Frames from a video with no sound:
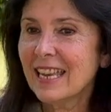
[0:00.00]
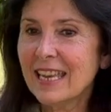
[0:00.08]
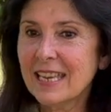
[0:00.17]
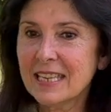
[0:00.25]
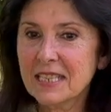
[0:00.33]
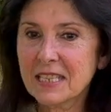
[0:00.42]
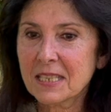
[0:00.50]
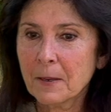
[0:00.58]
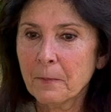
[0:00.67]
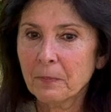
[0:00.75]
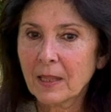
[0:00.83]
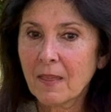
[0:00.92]

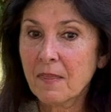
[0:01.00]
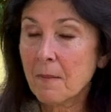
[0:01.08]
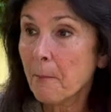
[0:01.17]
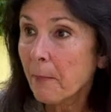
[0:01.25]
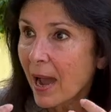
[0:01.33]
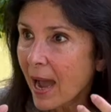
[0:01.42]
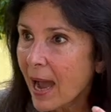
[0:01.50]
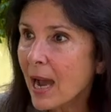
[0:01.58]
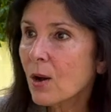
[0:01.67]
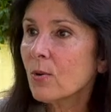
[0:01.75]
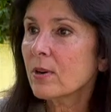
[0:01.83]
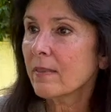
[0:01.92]
is the
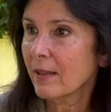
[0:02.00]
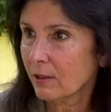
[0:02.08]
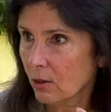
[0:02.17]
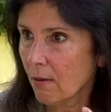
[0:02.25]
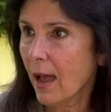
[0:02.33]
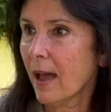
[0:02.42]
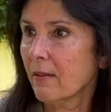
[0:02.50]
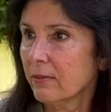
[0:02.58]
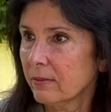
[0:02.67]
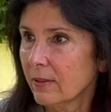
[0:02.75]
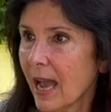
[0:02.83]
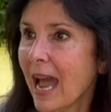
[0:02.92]
power that you have
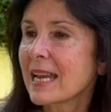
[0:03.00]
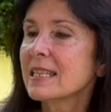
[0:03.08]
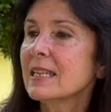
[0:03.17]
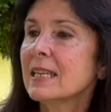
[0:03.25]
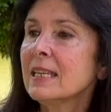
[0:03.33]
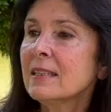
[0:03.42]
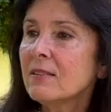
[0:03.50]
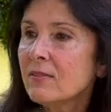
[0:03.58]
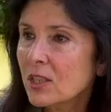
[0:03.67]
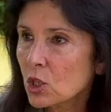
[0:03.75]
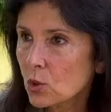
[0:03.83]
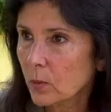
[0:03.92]
as an
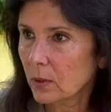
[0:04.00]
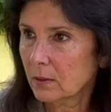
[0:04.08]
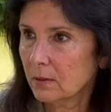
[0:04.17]
individual